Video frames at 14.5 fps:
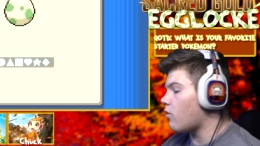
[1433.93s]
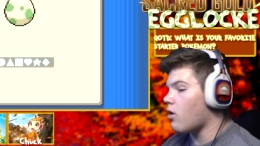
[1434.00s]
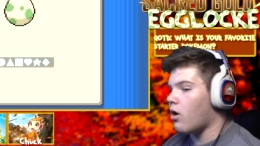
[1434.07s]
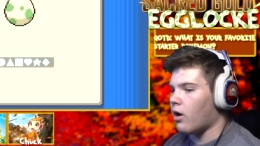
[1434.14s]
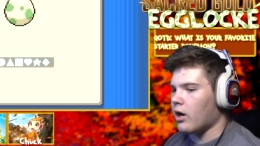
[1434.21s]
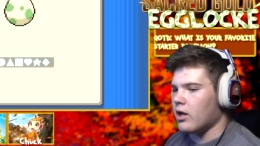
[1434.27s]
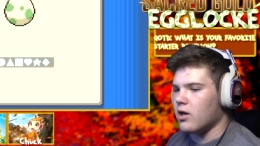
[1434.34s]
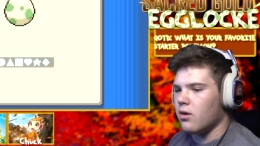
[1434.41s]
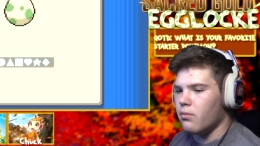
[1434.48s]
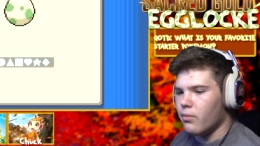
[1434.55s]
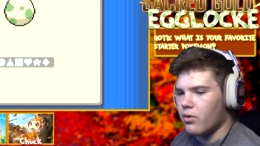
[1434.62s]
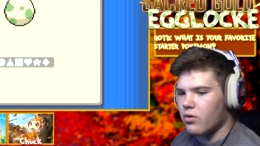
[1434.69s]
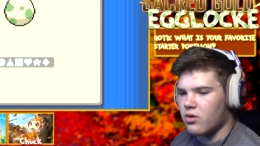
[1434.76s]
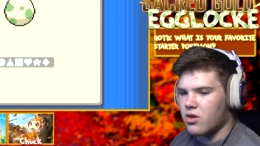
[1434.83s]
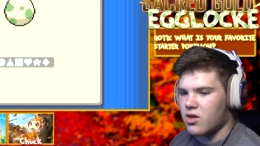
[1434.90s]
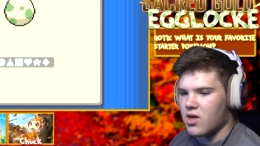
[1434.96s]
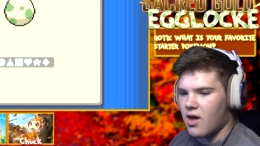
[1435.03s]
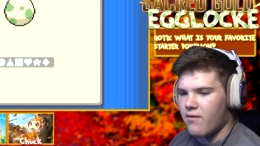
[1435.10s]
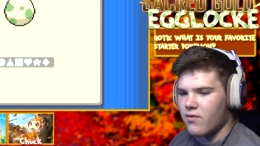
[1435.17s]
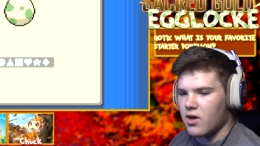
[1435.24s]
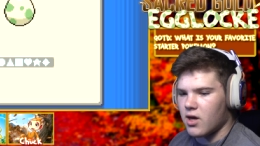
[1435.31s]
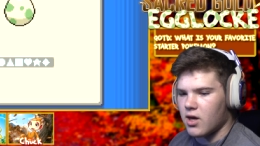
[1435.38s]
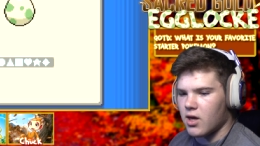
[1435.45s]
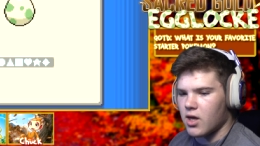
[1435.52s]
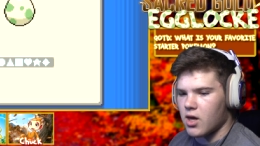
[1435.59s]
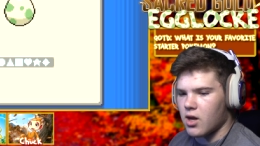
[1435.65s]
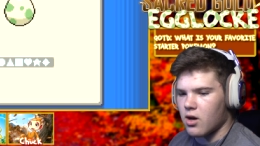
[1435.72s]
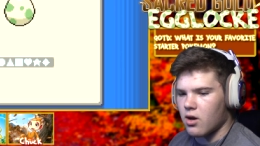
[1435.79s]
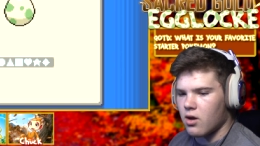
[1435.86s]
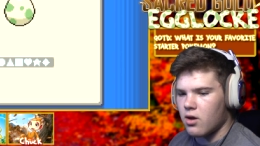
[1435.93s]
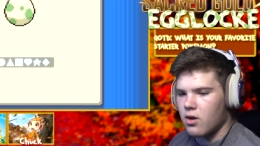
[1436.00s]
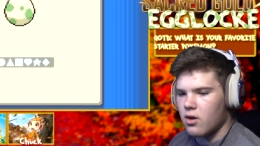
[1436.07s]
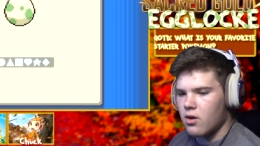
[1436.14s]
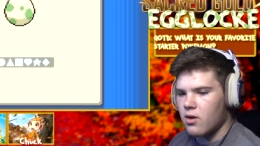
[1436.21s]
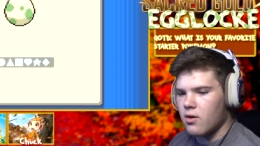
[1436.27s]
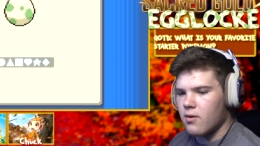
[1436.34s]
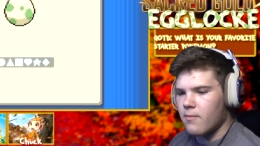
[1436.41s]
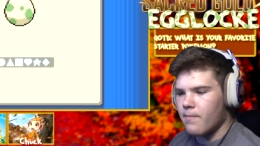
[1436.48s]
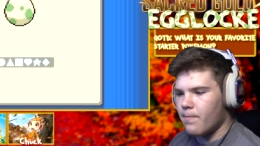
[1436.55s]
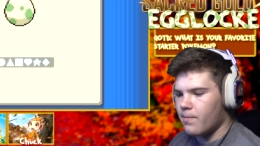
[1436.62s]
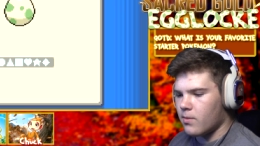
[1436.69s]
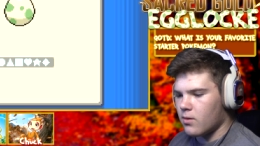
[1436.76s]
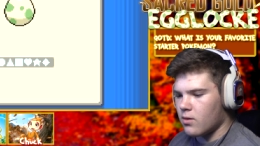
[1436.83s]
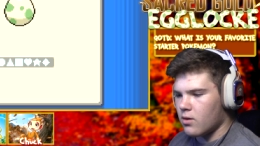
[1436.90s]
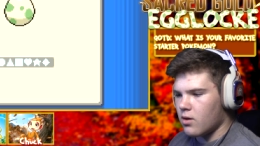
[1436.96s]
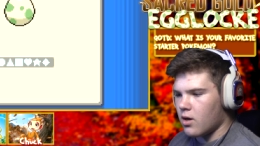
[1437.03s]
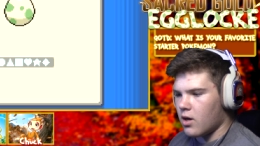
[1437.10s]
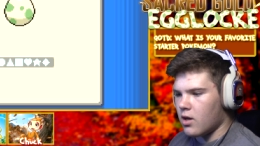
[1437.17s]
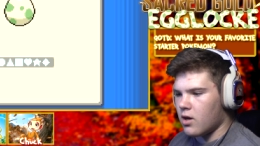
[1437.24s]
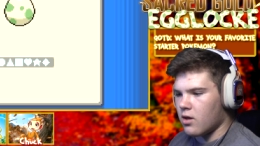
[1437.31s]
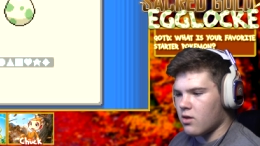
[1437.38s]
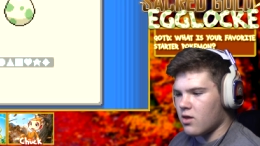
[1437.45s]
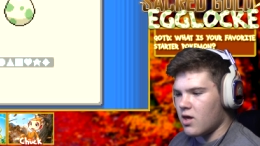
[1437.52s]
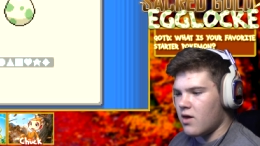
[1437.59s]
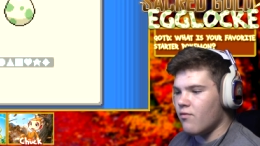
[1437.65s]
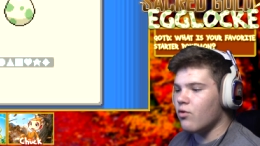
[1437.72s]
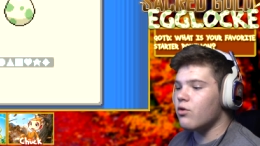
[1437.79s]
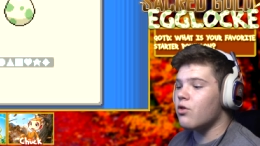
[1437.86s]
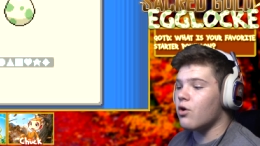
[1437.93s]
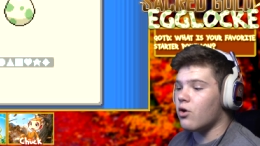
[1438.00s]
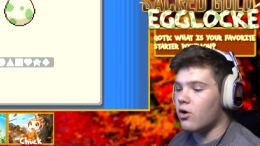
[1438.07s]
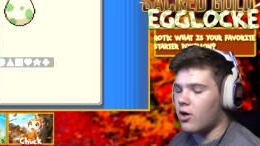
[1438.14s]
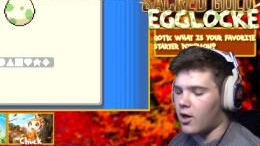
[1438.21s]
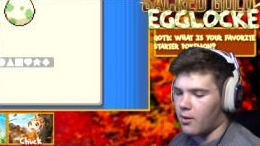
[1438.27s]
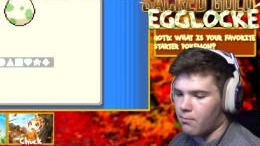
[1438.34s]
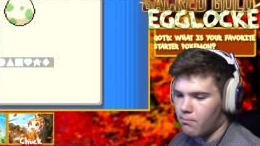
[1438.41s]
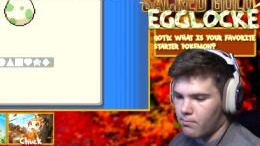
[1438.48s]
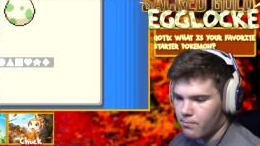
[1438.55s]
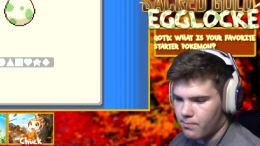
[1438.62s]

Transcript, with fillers: Alright, number seven. It is Evil Turnip.